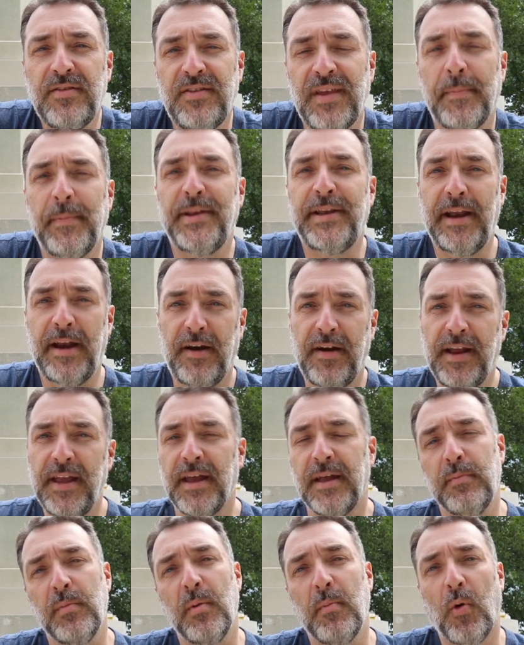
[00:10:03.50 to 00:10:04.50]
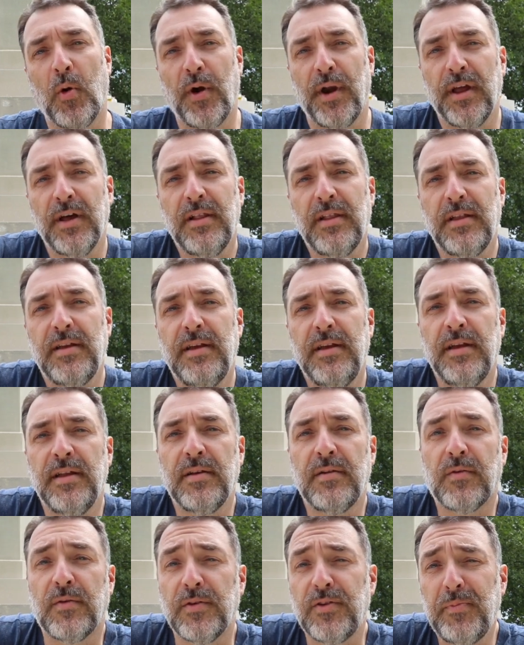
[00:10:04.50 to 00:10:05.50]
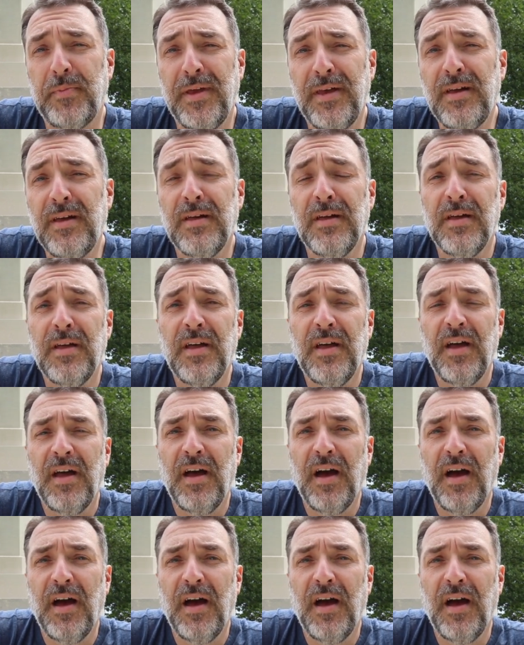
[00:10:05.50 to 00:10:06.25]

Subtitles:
Cemetery and Memorial in Groesbeek.